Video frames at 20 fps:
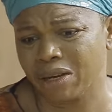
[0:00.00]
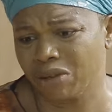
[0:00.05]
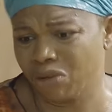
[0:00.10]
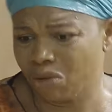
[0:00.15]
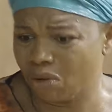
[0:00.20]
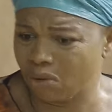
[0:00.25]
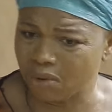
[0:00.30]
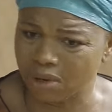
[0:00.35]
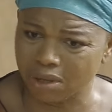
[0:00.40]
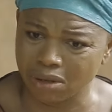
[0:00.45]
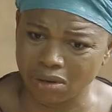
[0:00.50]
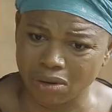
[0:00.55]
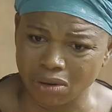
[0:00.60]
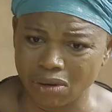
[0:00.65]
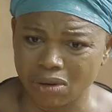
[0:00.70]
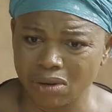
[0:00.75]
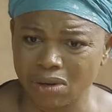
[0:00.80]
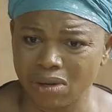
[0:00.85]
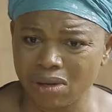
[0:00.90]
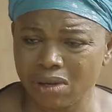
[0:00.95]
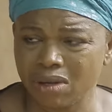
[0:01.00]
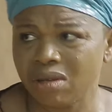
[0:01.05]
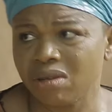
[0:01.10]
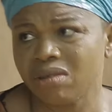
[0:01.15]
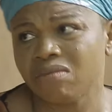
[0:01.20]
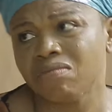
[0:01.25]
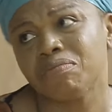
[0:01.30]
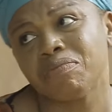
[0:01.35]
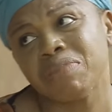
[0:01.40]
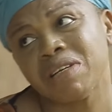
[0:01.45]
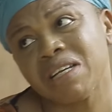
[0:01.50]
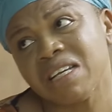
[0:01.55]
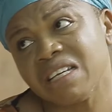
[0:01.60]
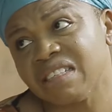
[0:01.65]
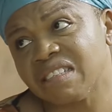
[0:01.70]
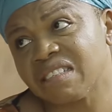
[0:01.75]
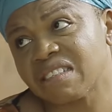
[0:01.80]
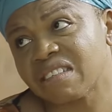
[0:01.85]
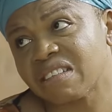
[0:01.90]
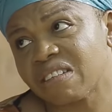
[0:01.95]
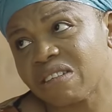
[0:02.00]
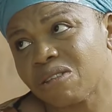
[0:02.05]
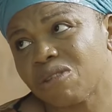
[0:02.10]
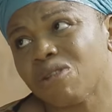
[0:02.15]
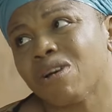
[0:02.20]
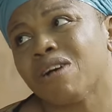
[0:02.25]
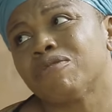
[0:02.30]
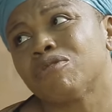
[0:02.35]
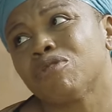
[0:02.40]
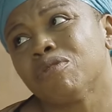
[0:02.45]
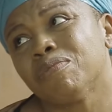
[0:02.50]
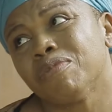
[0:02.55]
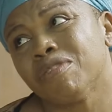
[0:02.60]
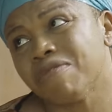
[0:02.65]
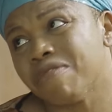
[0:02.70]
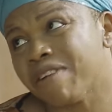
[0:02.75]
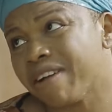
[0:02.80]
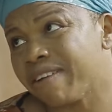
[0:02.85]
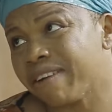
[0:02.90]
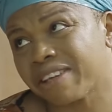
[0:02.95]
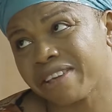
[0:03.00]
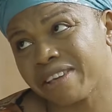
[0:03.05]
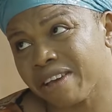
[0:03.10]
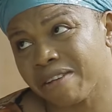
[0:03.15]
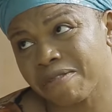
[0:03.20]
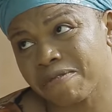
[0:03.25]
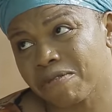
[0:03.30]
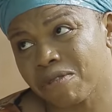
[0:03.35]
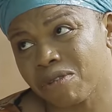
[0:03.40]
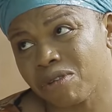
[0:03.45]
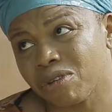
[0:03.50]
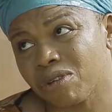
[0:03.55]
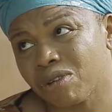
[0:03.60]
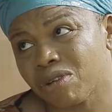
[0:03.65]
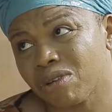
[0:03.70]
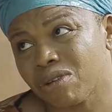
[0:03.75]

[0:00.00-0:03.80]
and you will go. Please, you have to be very careful.